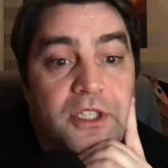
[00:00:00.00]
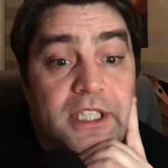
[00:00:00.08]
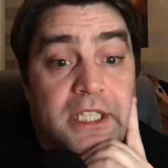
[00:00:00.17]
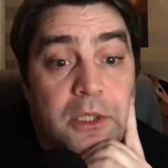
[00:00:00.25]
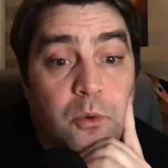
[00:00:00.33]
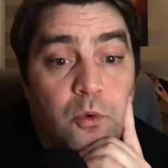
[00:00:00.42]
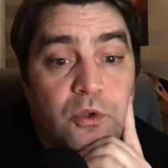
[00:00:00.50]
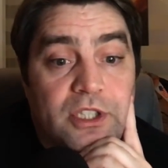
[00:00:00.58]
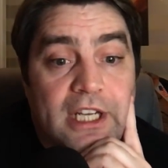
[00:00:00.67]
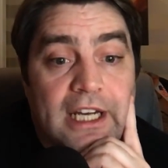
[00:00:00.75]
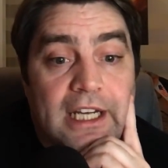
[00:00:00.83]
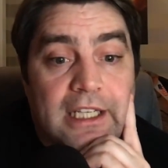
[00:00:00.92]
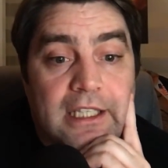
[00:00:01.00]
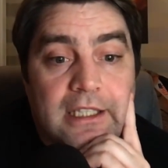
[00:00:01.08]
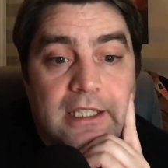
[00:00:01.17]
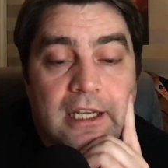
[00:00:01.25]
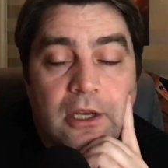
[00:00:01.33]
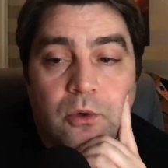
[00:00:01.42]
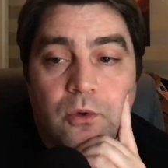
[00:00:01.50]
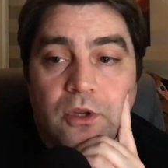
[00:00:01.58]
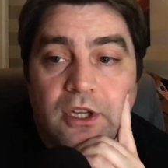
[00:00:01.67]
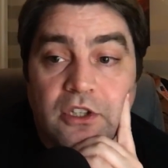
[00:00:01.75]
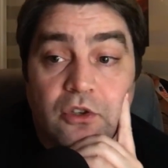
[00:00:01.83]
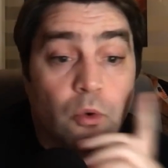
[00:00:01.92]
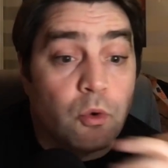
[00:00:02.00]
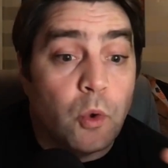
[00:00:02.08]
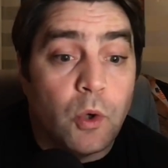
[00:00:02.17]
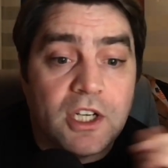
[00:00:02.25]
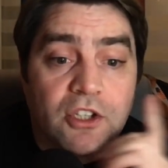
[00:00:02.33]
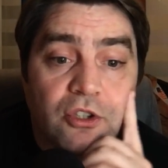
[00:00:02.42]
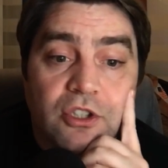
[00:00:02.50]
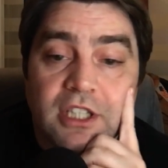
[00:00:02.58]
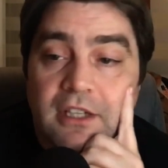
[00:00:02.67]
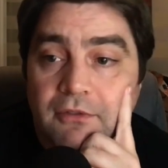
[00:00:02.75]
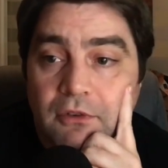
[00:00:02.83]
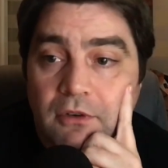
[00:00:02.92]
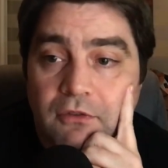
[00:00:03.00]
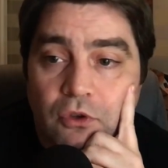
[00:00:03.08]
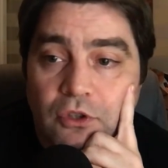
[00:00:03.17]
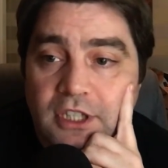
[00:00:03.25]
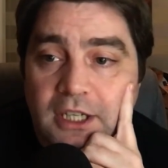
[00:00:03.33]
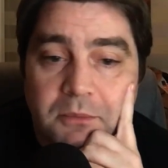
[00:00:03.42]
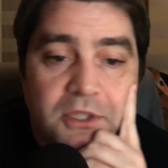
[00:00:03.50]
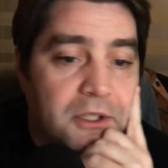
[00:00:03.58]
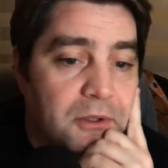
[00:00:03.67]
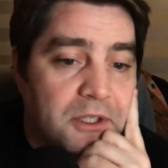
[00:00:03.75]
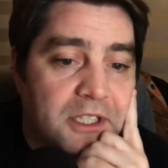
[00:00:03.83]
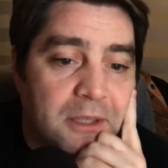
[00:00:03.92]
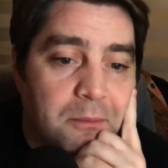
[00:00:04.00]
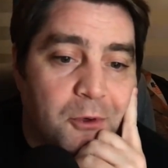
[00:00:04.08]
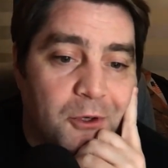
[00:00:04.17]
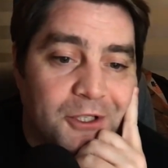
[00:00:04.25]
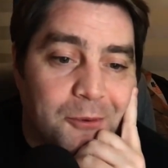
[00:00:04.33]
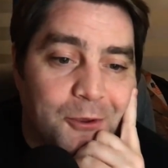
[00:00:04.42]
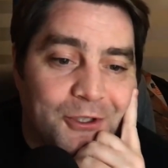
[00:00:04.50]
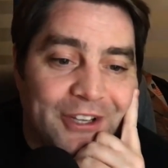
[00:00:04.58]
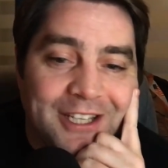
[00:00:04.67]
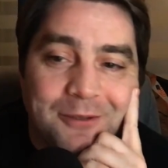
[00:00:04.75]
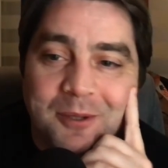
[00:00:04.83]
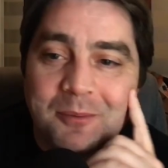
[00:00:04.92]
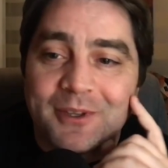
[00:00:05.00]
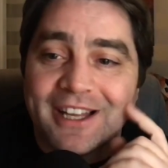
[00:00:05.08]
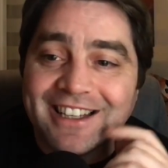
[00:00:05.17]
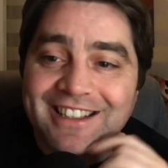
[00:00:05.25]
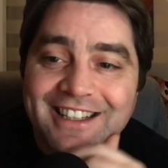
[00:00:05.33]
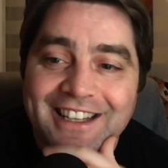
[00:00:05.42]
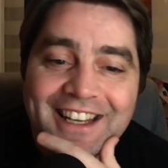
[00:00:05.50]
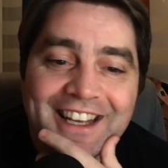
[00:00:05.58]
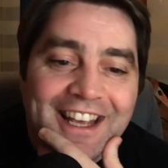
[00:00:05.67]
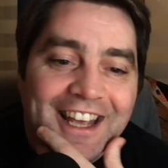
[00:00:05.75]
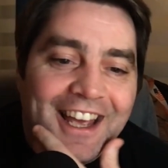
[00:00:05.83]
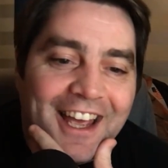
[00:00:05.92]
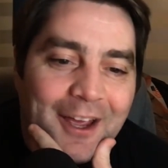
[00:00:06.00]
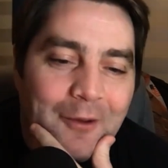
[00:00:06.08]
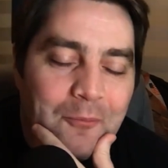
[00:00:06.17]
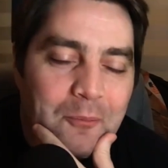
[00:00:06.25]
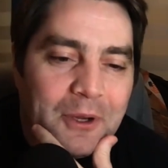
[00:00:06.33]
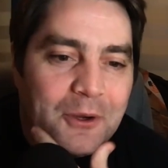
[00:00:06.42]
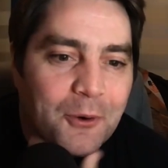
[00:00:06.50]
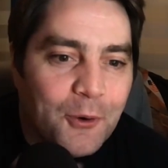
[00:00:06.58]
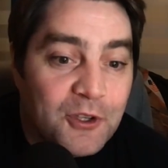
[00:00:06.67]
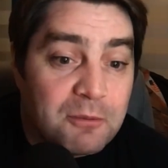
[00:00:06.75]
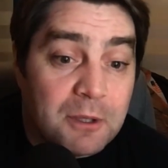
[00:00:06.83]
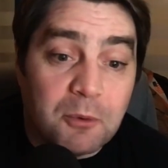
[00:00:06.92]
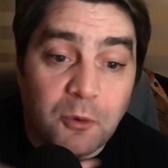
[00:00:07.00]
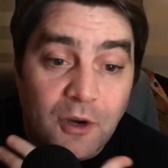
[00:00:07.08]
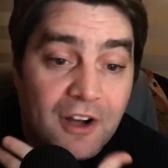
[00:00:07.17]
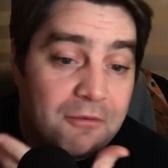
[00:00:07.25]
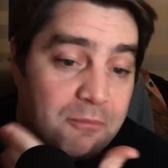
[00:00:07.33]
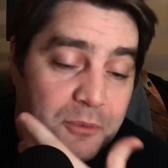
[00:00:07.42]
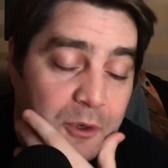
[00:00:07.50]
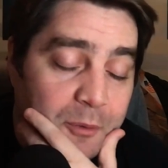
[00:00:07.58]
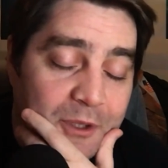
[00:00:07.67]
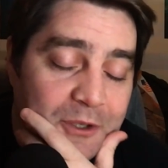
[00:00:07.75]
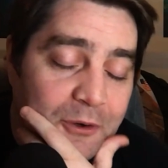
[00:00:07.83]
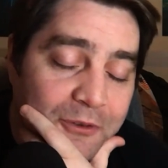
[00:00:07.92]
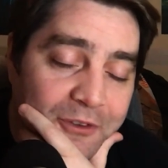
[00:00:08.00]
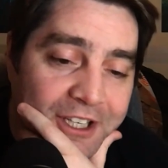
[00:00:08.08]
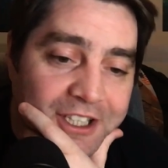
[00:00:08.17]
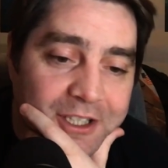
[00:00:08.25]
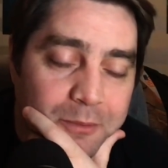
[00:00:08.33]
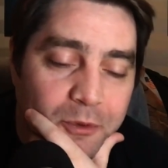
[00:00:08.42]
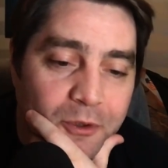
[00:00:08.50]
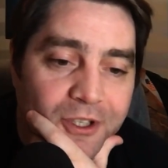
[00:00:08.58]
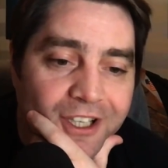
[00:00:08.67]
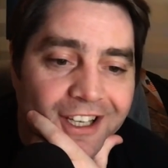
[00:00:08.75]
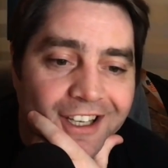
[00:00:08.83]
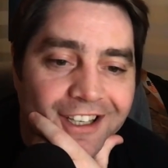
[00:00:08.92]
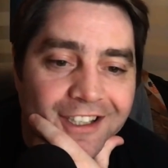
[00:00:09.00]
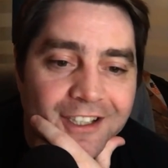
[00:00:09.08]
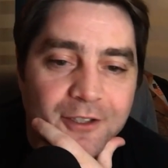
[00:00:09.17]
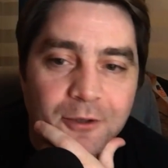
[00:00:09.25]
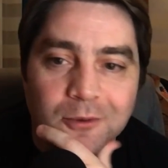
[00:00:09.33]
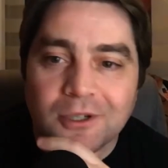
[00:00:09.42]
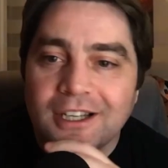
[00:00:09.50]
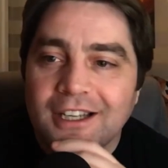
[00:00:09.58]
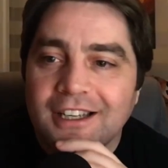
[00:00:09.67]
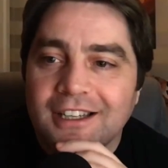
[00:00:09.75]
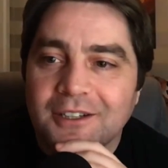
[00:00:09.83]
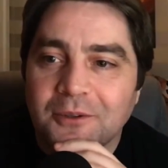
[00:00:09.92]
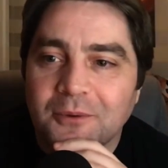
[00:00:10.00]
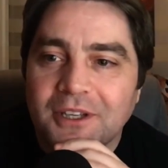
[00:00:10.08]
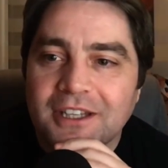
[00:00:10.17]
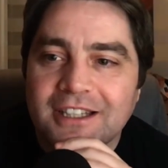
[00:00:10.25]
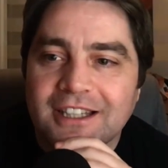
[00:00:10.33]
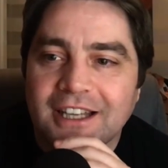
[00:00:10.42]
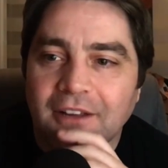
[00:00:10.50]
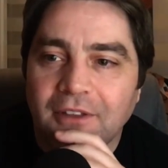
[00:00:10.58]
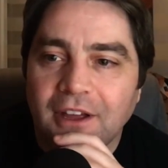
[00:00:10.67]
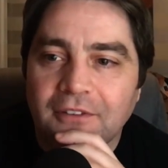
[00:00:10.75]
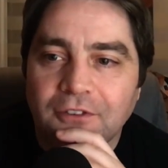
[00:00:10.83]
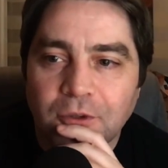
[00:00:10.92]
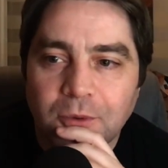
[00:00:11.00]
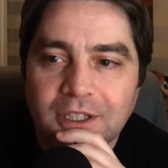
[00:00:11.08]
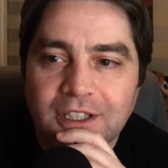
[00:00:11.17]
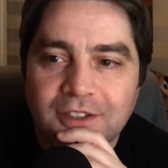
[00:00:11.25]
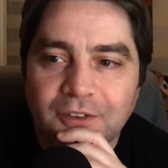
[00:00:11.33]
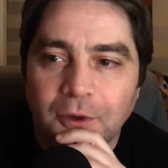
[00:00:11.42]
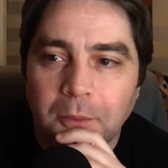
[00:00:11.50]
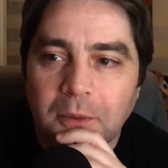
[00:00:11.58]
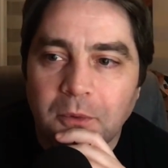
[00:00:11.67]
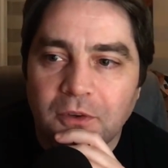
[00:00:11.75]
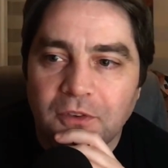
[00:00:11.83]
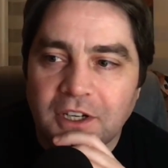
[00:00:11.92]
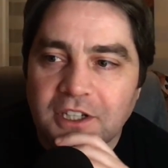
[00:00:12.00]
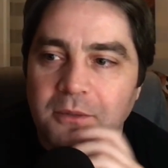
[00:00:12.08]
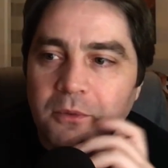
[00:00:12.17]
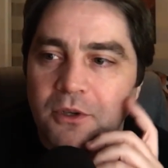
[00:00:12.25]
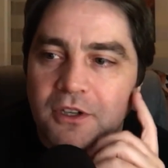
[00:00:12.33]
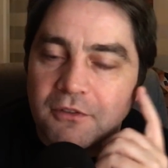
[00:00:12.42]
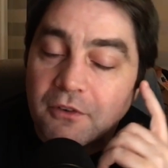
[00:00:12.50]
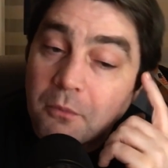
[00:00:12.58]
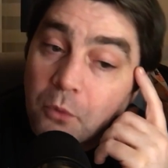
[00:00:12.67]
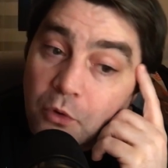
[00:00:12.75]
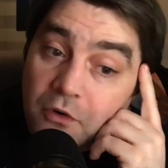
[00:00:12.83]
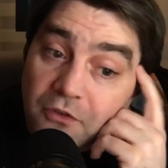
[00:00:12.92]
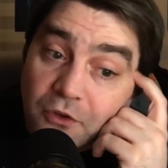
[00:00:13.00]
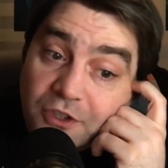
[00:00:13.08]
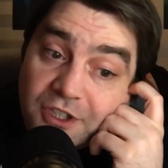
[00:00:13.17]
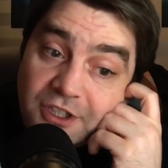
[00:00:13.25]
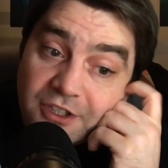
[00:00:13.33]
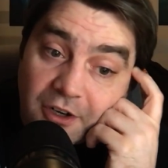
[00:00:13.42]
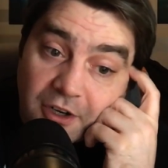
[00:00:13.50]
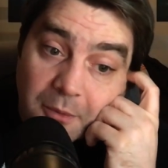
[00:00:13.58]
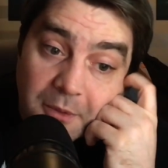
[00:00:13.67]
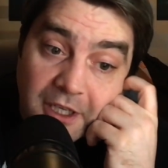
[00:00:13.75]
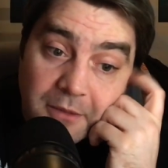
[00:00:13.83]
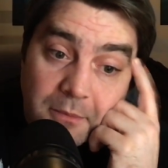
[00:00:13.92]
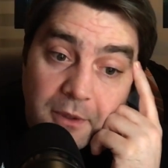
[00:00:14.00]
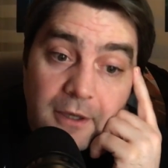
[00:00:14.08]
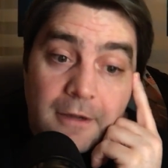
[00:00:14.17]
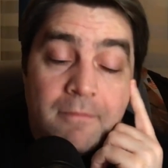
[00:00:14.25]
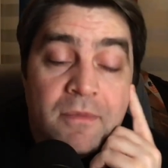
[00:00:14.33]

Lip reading: sales and how things are going. Oh, and I should say for reviews, I'm still at the same point as I was last week, but that's because people have probably not finished the book yet. And so, you know, we need to give that a few weeks for people to finish the book and for more reviews to start coming in. But